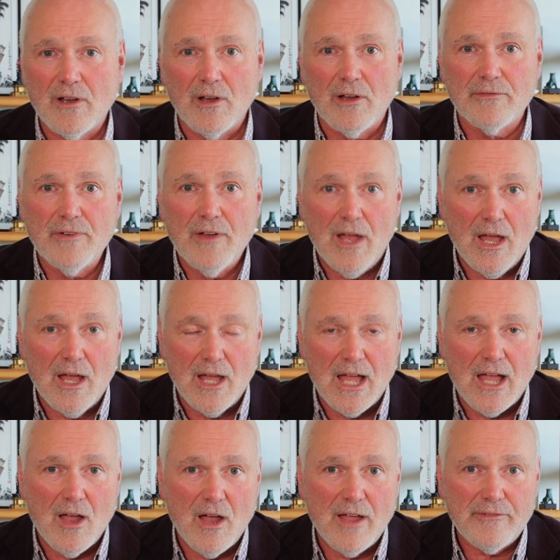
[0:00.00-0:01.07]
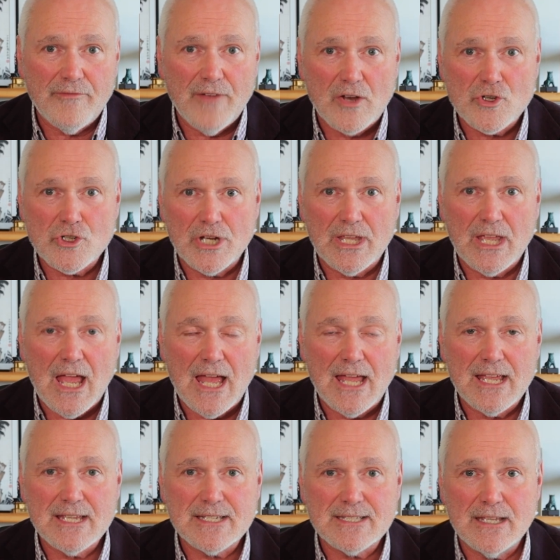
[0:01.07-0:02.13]
of a high-functioning
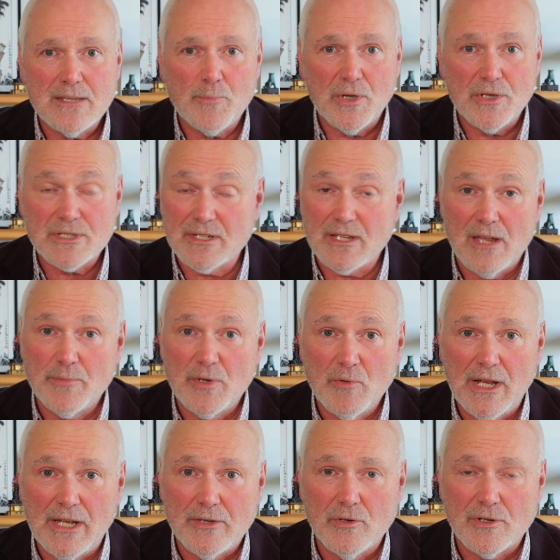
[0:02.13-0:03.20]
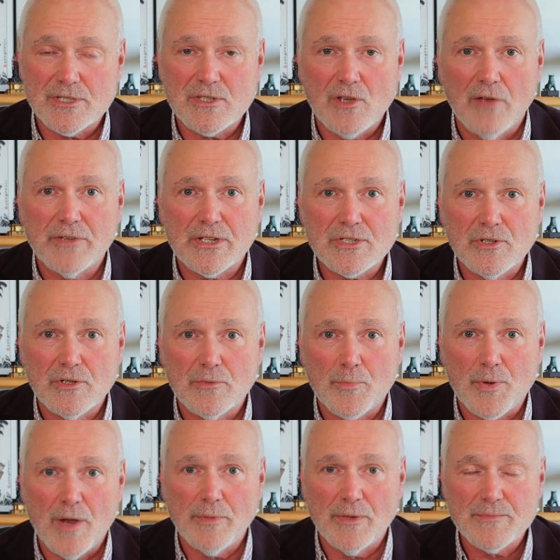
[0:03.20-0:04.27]
ASD person can be really good at solving certain
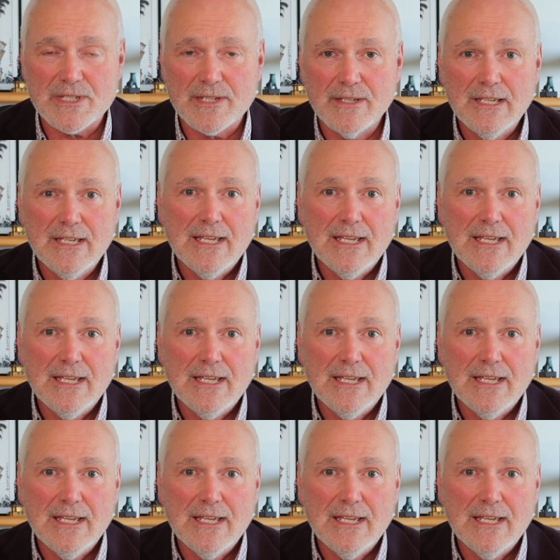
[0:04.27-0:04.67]
problems.